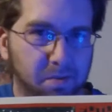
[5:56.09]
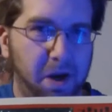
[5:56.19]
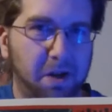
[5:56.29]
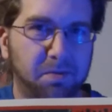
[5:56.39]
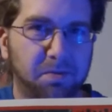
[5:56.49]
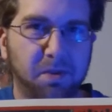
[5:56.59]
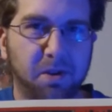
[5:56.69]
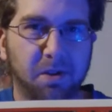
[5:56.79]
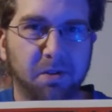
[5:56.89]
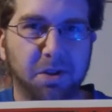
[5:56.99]
past
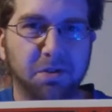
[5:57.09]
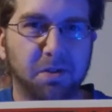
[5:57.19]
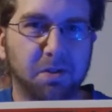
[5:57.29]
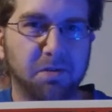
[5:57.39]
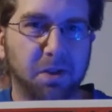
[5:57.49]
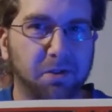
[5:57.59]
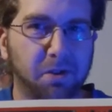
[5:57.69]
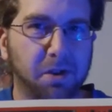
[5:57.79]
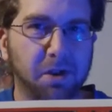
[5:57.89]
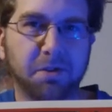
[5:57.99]
events of like
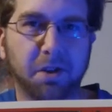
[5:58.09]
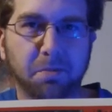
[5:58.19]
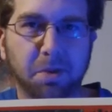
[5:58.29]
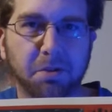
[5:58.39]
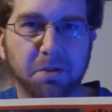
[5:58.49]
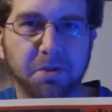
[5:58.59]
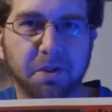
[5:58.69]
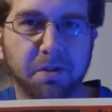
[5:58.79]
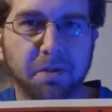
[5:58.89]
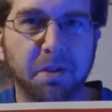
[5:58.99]
Dark Knight's Death Metal and
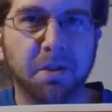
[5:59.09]
stuff.